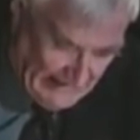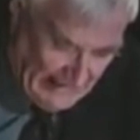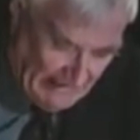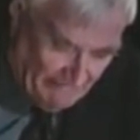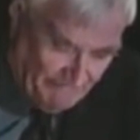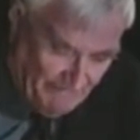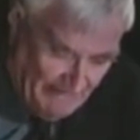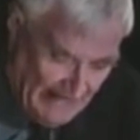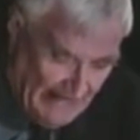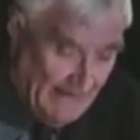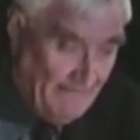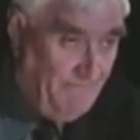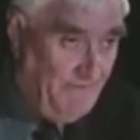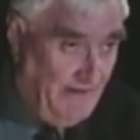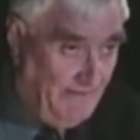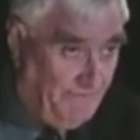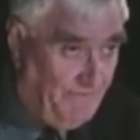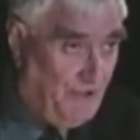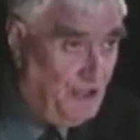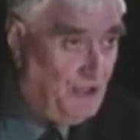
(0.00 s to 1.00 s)
5
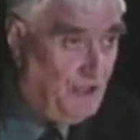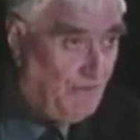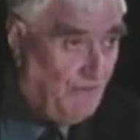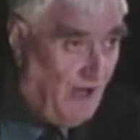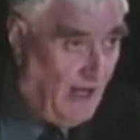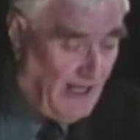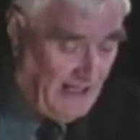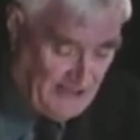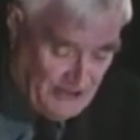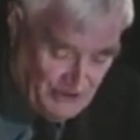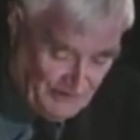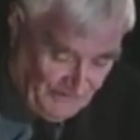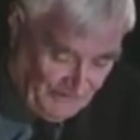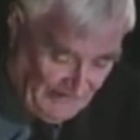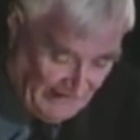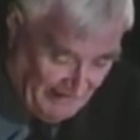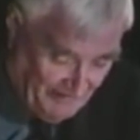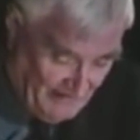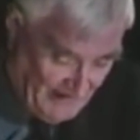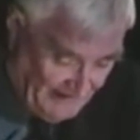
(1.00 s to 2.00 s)
different urologists
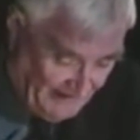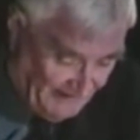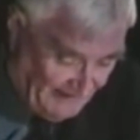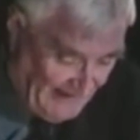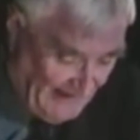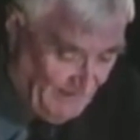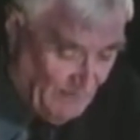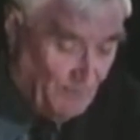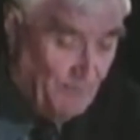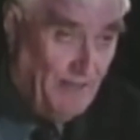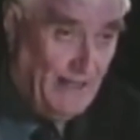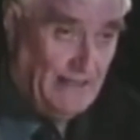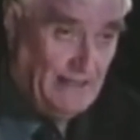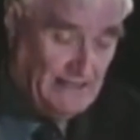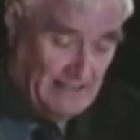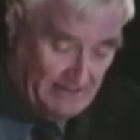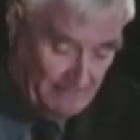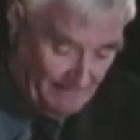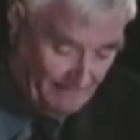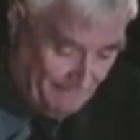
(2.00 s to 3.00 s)
gave me the same
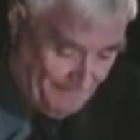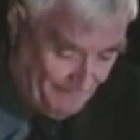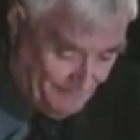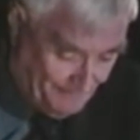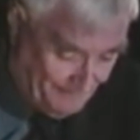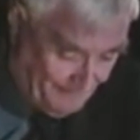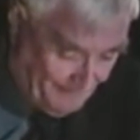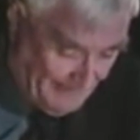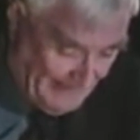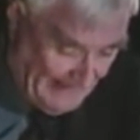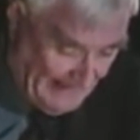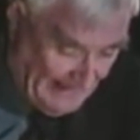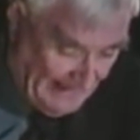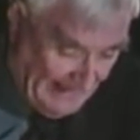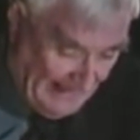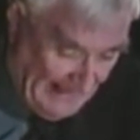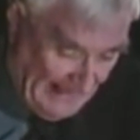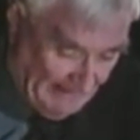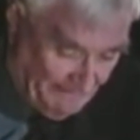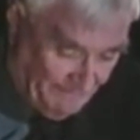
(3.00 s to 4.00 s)
opinion.
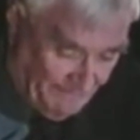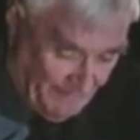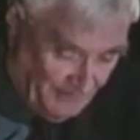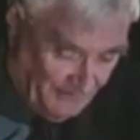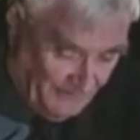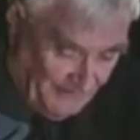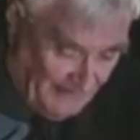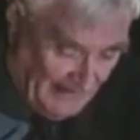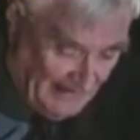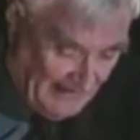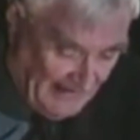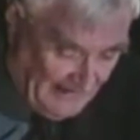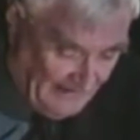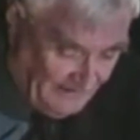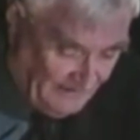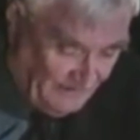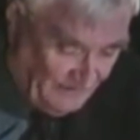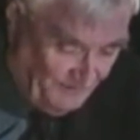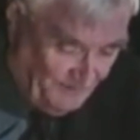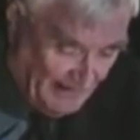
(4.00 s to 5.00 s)
At first, I
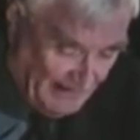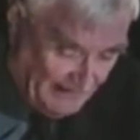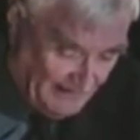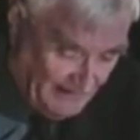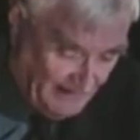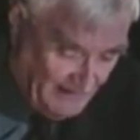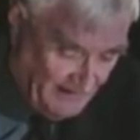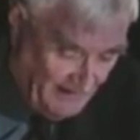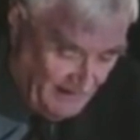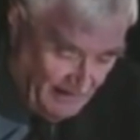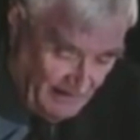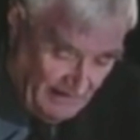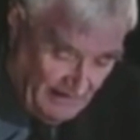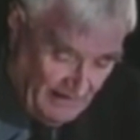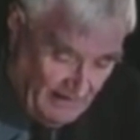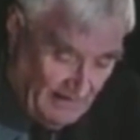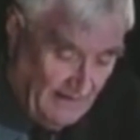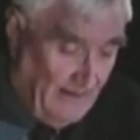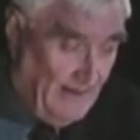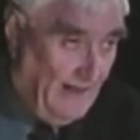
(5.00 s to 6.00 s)
suspected,
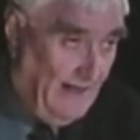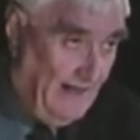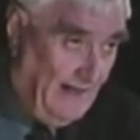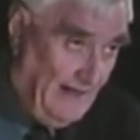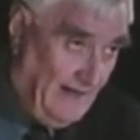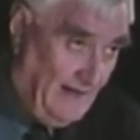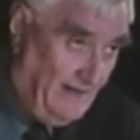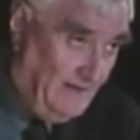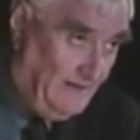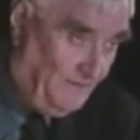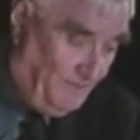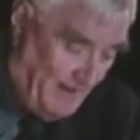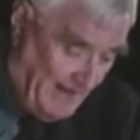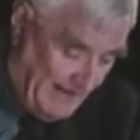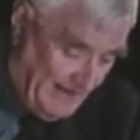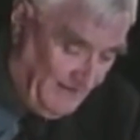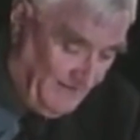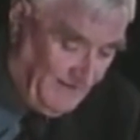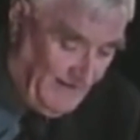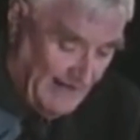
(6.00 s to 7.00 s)
and this
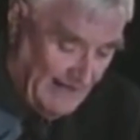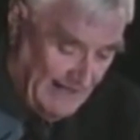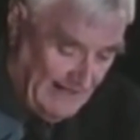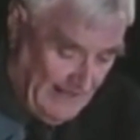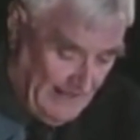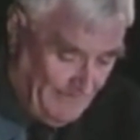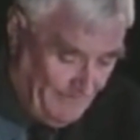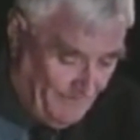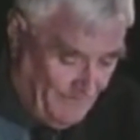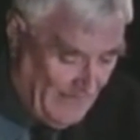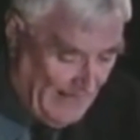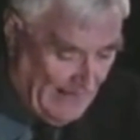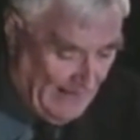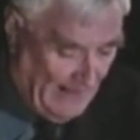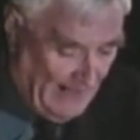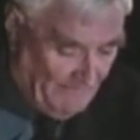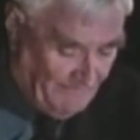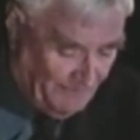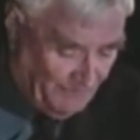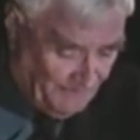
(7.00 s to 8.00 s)
man is gay,
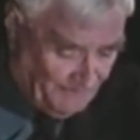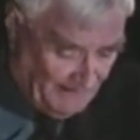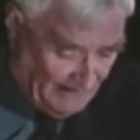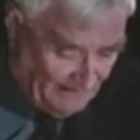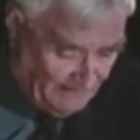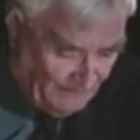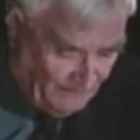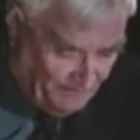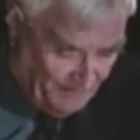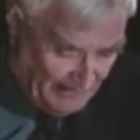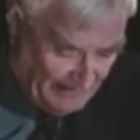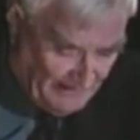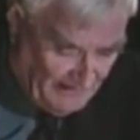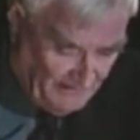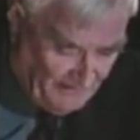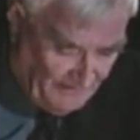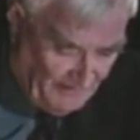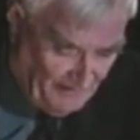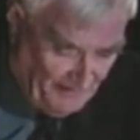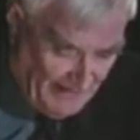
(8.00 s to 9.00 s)
at first I
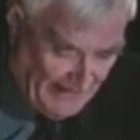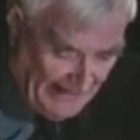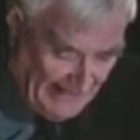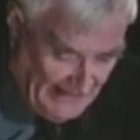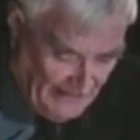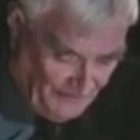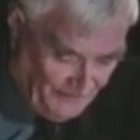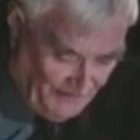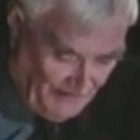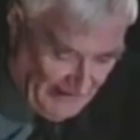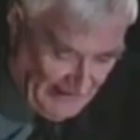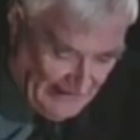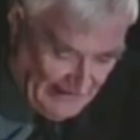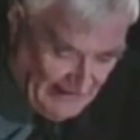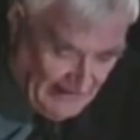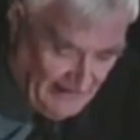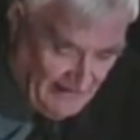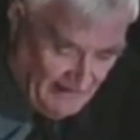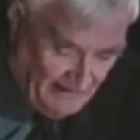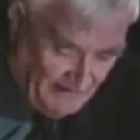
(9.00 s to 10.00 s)
suspected some
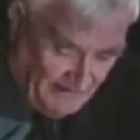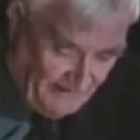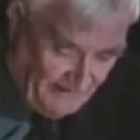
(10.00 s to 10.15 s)
AIDS-related